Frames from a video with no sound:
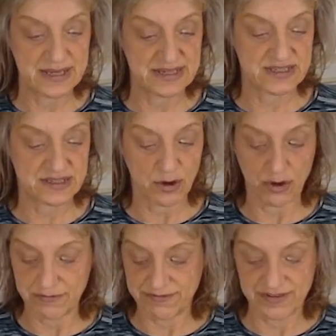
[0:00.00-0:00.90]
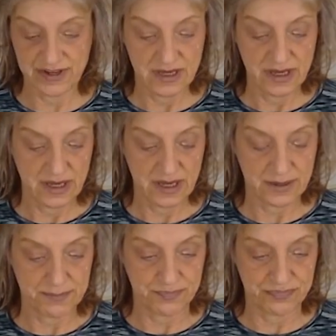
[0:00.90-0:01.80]
piece of
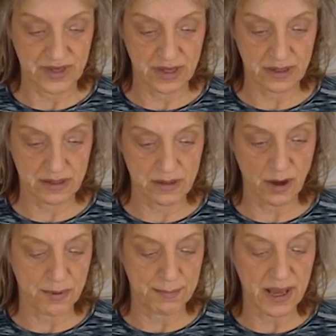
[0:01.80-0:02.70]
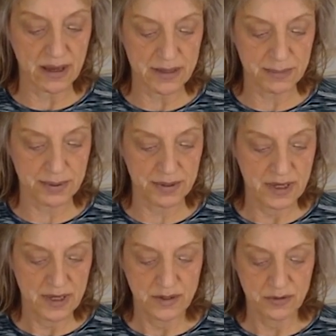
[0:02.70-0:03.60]
um, copper pipe,
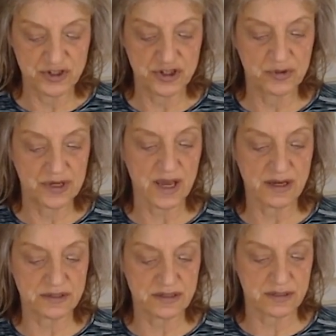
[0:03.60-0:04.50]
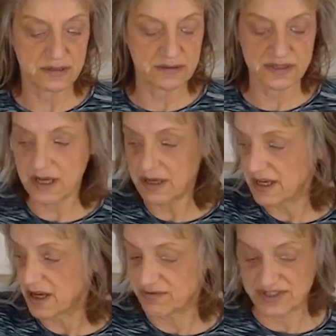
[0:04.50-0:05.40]
which you cut
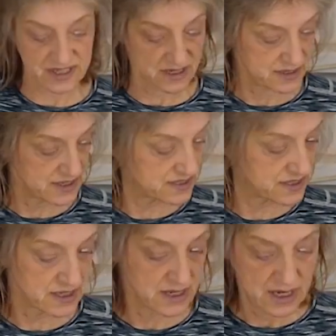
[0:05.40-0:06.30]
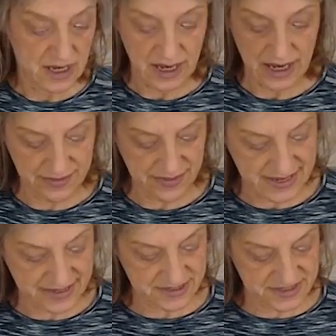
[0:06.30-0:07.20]
slightly oversized and
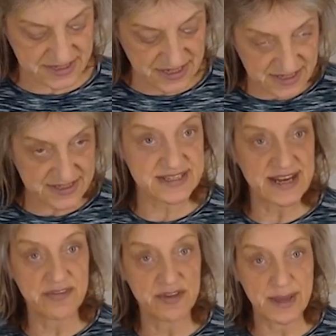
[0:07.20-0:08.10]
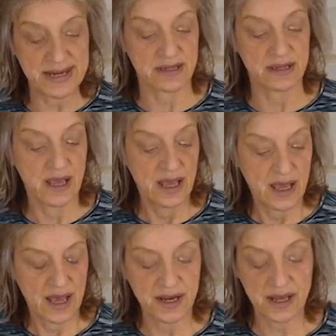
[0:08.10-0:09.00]
then slice down the middle
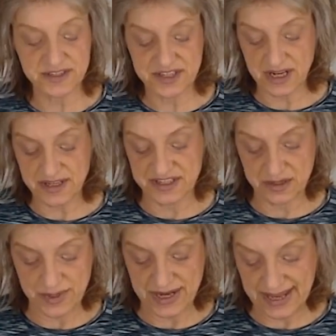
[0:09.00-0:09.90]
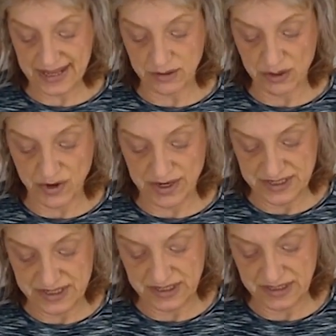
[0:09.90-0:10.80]
and I'll slice it with an angle
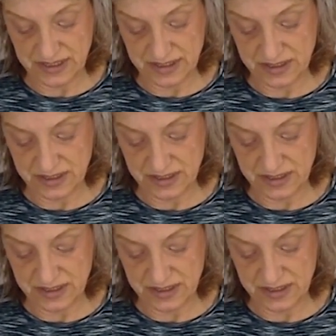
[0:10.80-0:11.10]
grinder,